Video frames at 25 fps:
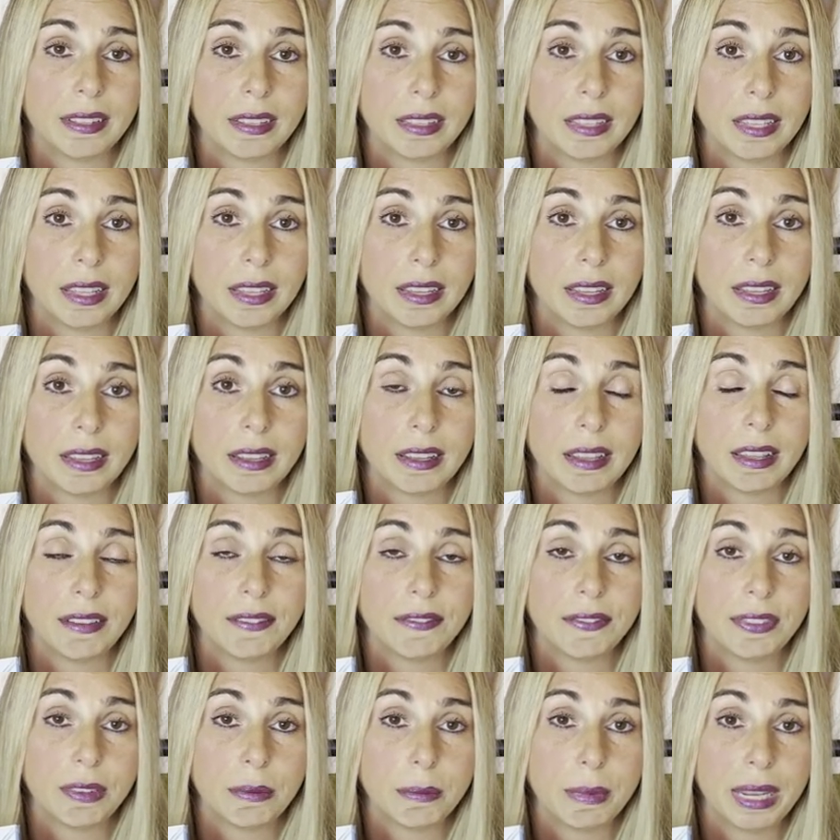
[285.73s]
the
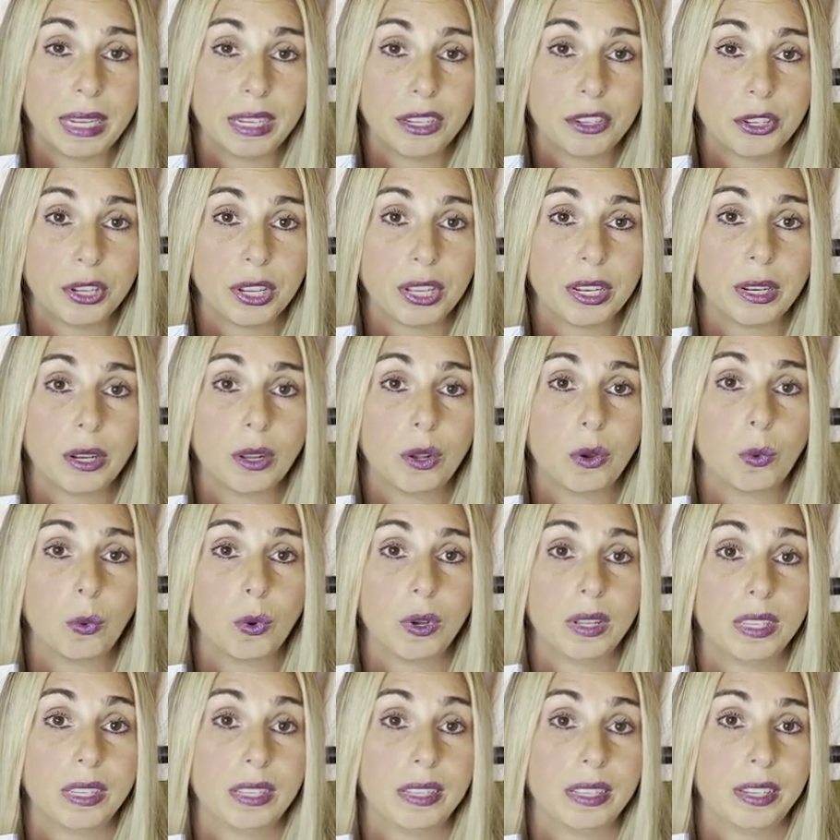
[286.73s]
inflammation
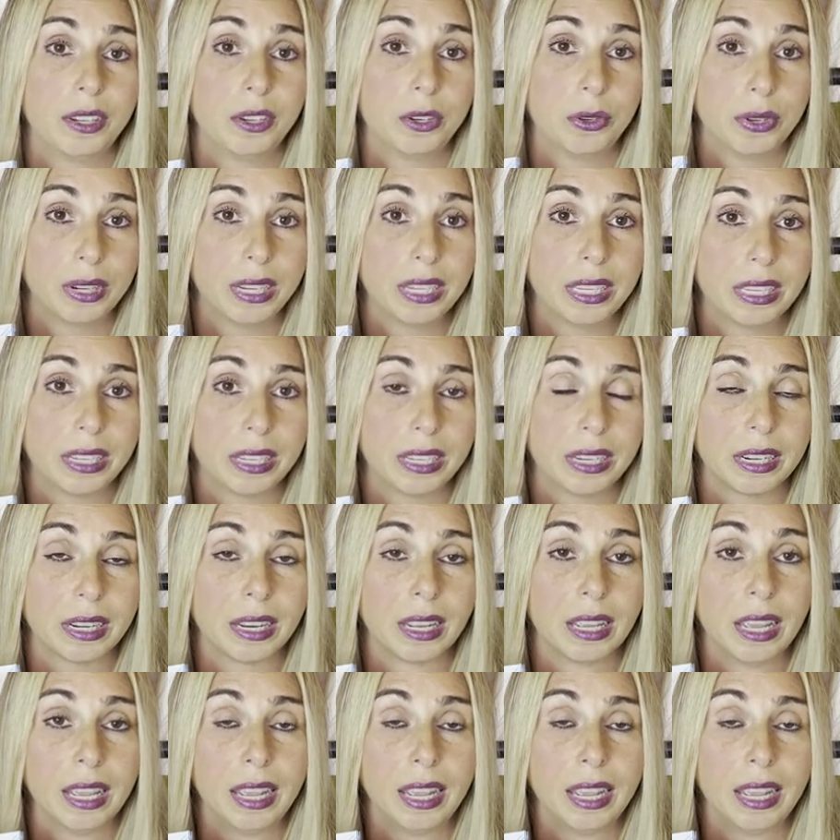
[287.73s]
was decreasing.